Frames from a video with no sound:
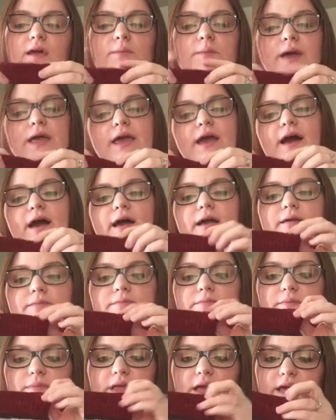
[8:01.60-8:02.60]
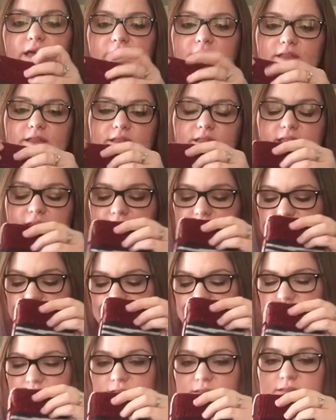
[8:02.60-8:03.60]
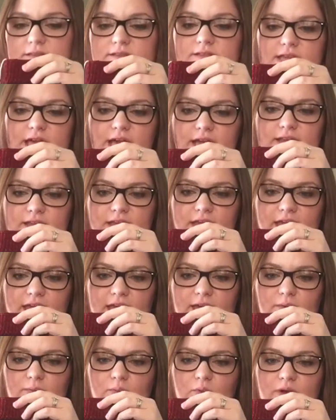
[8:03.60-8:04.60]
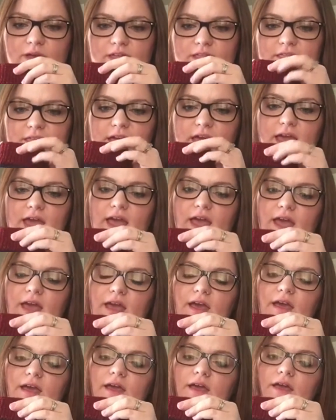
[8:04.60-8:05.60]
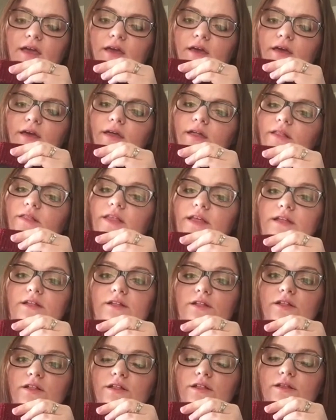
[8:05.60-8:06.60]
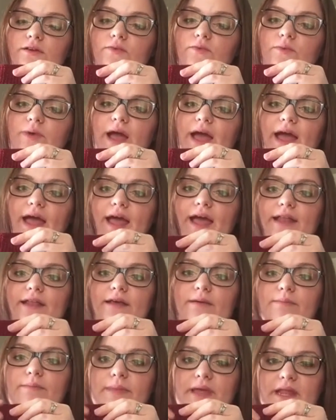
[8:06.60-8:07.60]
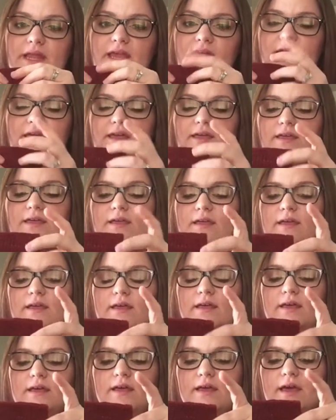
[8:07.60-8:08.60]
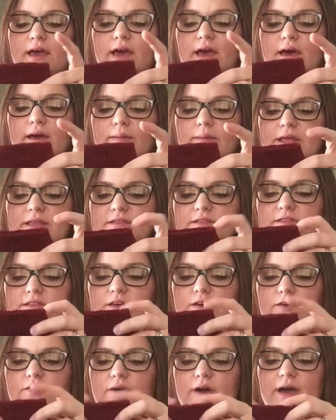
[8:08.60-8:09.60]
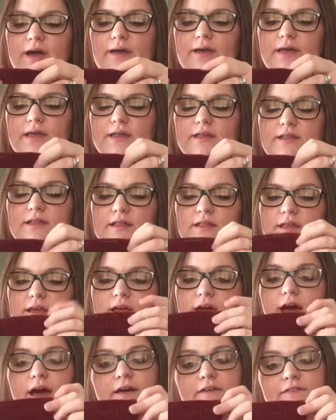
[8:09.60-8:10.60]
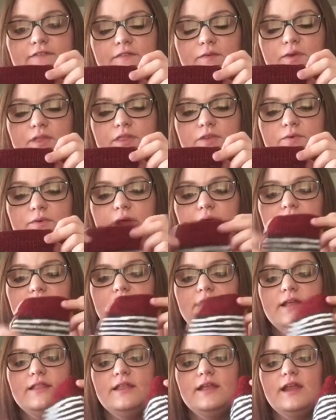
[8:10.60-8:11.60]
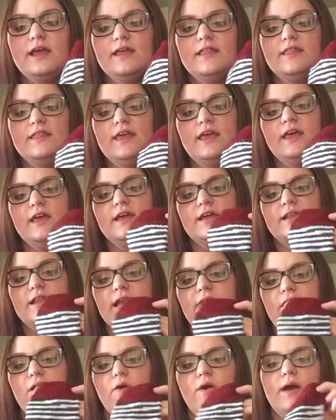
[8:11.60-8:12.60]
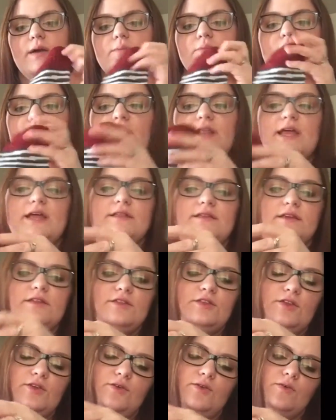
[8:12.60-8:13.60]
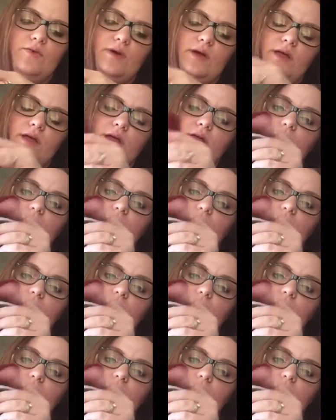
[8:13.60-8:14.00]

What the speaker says: But yeah, this set came with a little red mini, and so I did the cuff with the red, and then I think now I'm ready to do